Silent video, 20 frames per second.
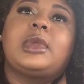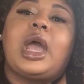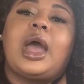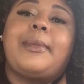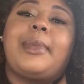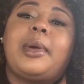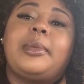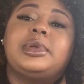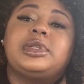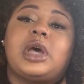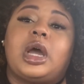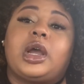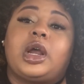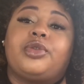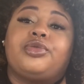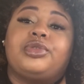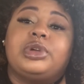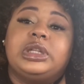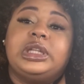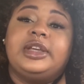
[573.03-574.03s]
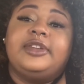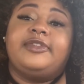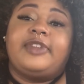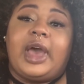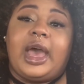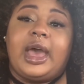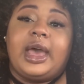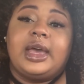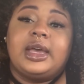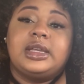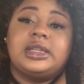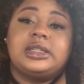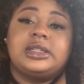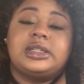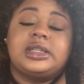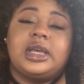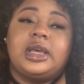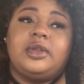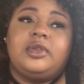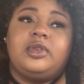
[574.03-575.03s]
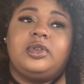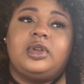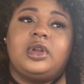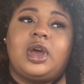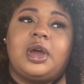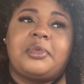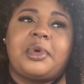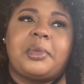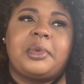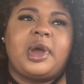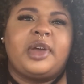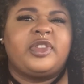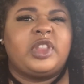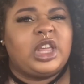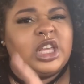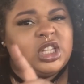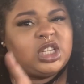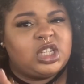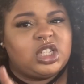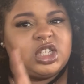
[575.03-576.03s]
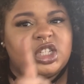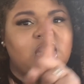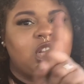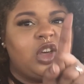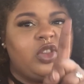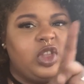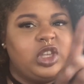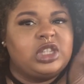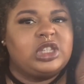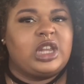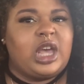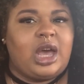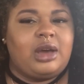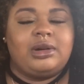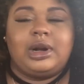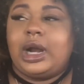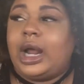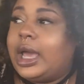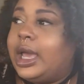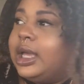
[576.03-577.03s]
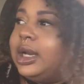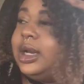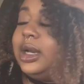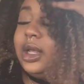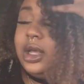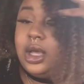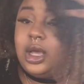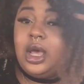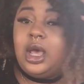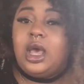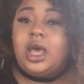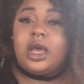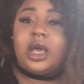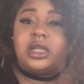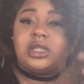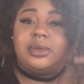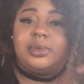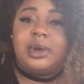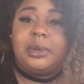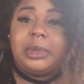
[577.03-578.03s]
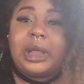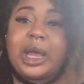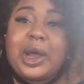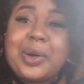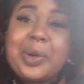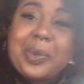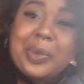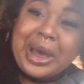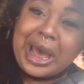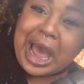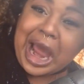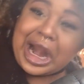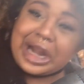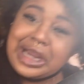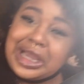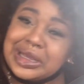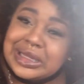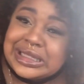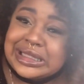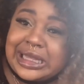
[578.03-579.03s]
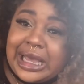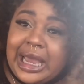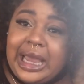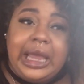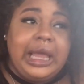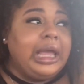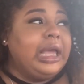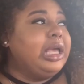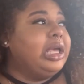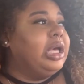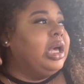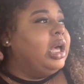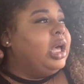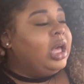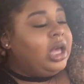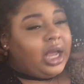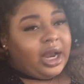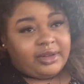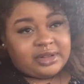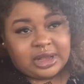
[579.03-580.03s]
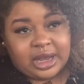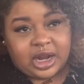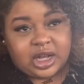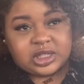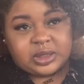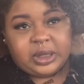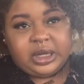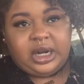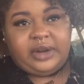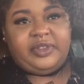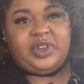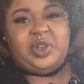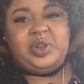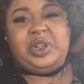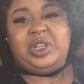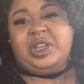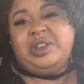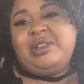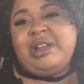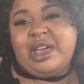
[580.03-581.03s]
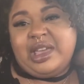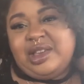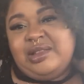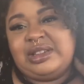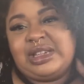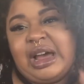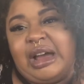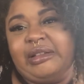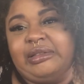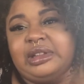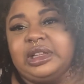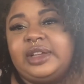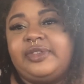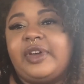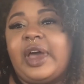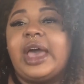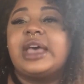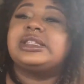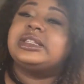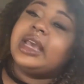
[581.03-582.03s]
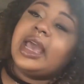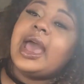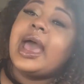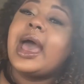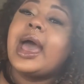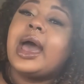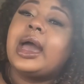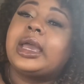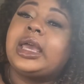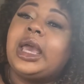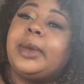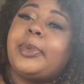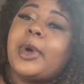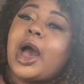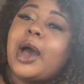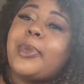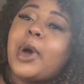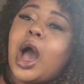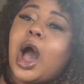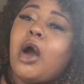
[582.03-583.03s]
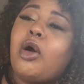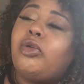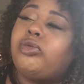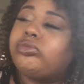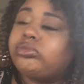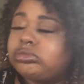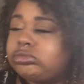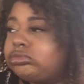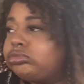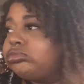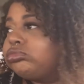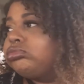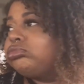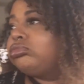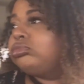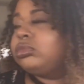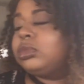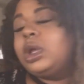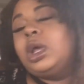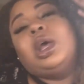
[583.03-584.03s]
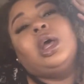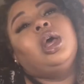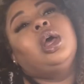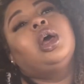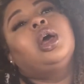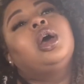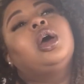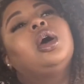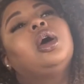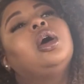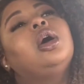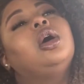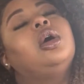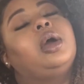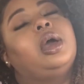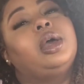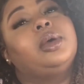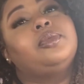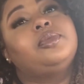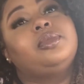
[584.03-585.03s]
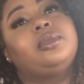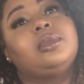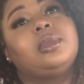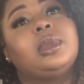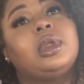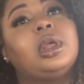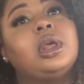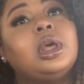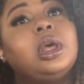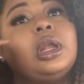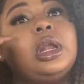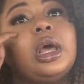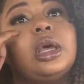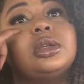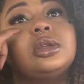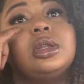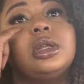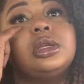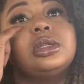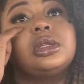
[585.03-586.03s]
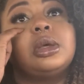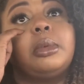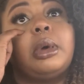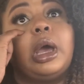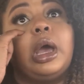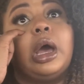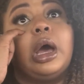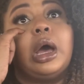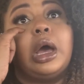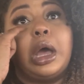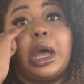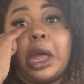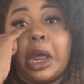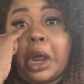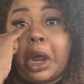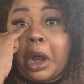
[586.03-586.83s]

probably talking really fast, and I'm probably have to like slow this down when I edit it, because people be like, what are you saying? Every time I go to an interview, do you know you talk really fast? Yeah, keep up, ho. Okay, now something's in my eye,